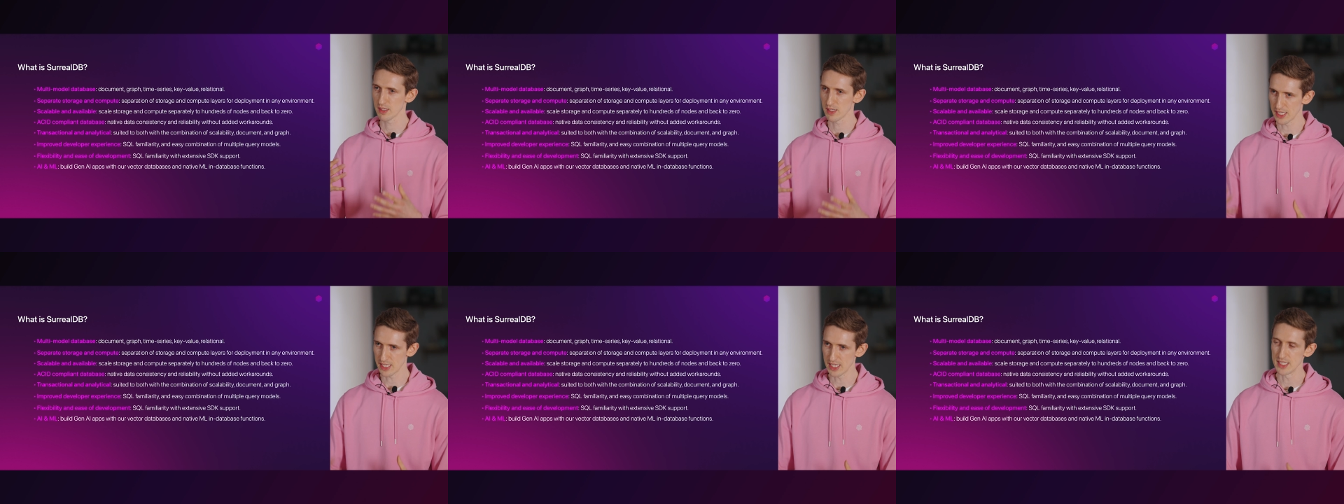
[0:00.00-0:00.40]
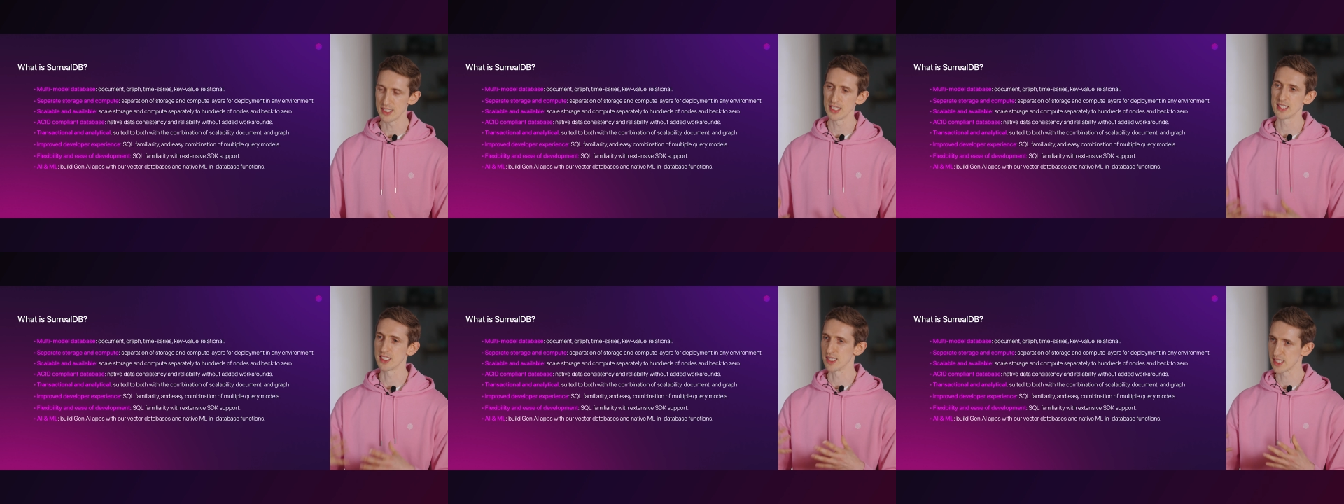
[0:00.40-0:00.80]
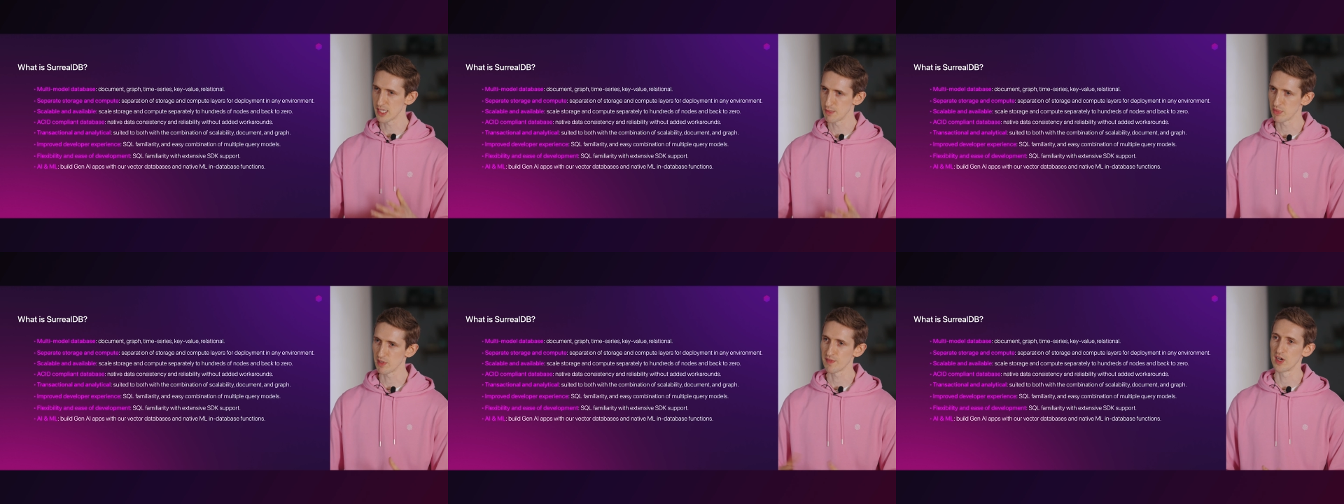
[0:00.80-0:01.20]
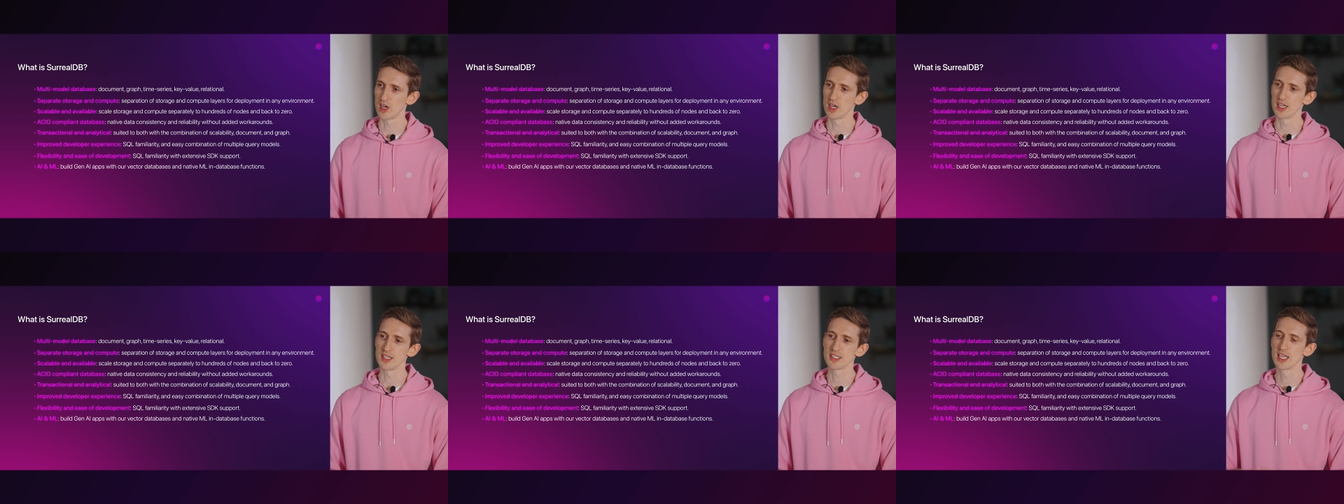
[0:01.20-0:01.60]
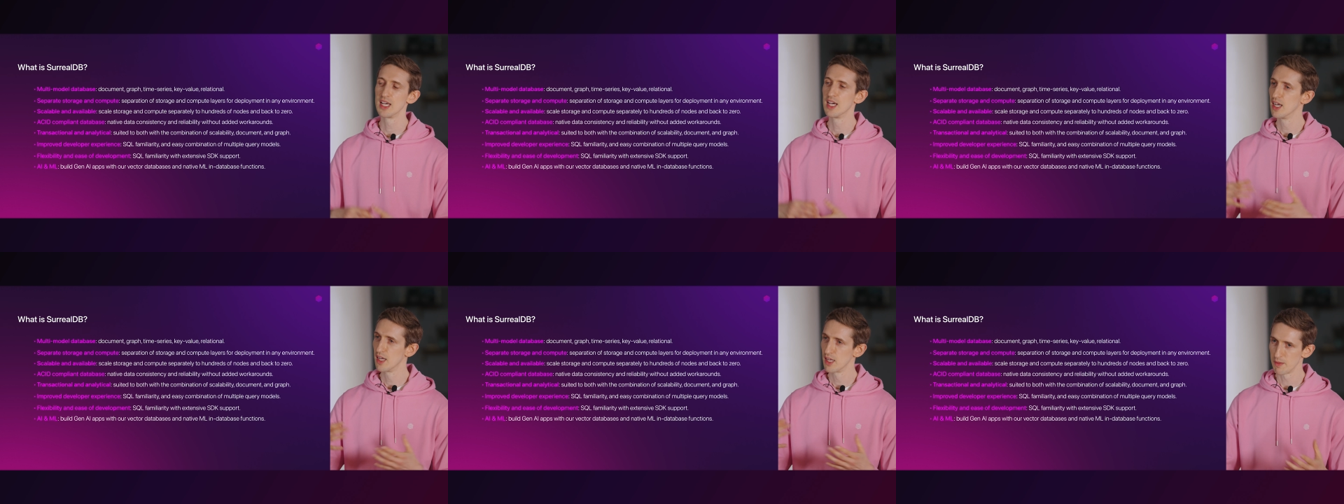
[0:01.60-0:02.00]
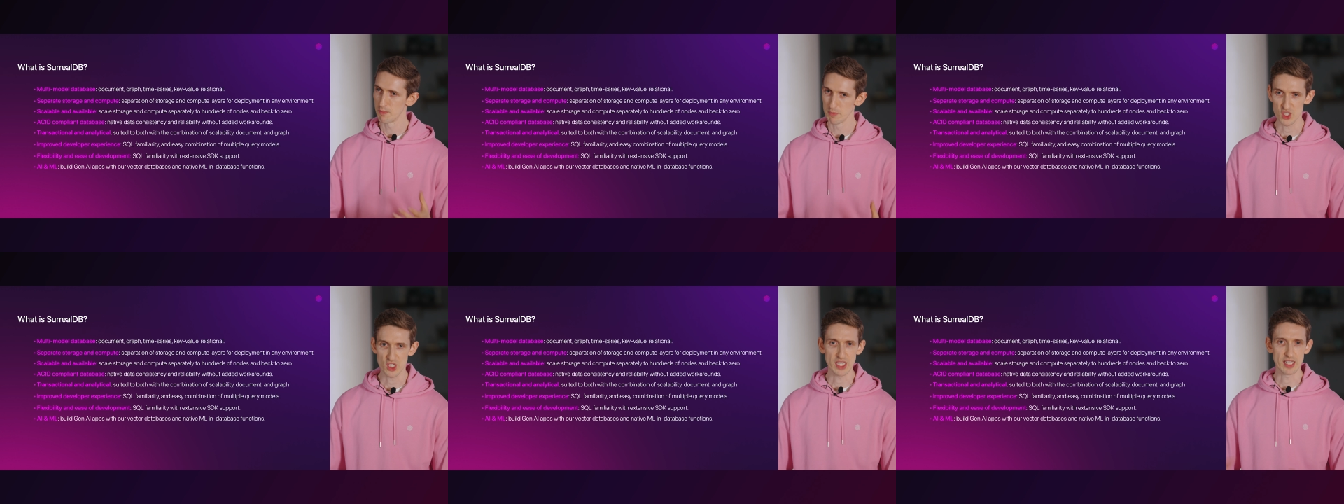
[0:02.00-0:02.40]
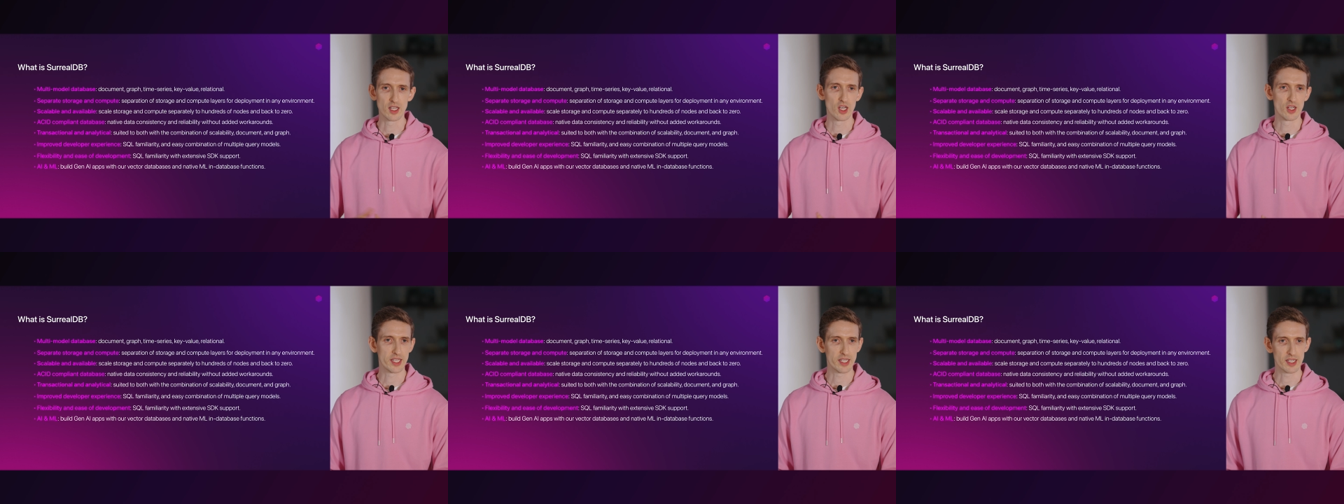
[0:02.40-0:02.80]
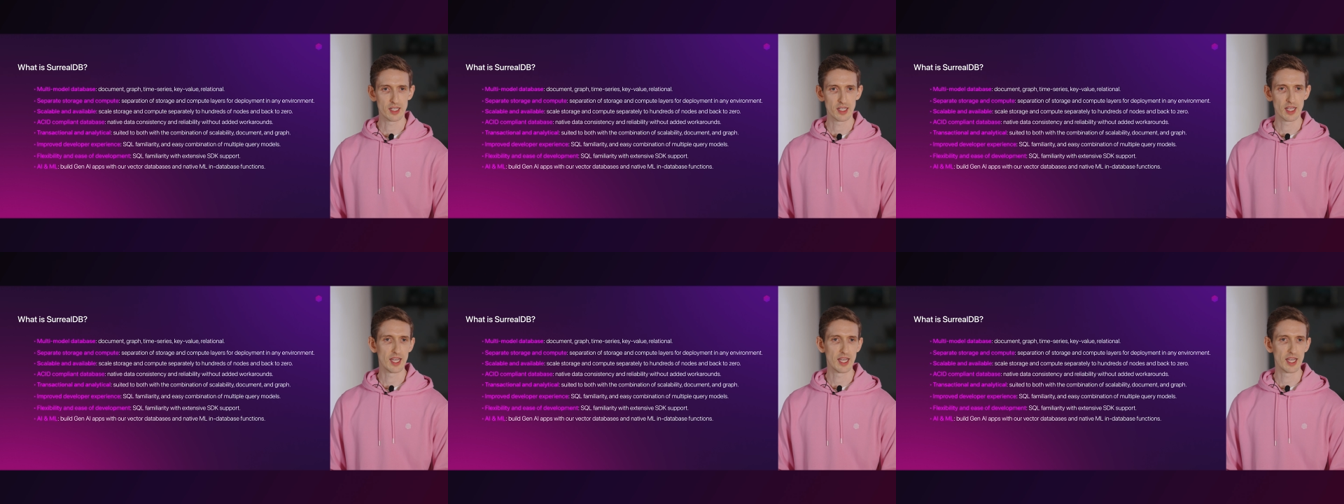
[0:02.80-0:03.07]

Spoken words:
eases and simplifies machine learning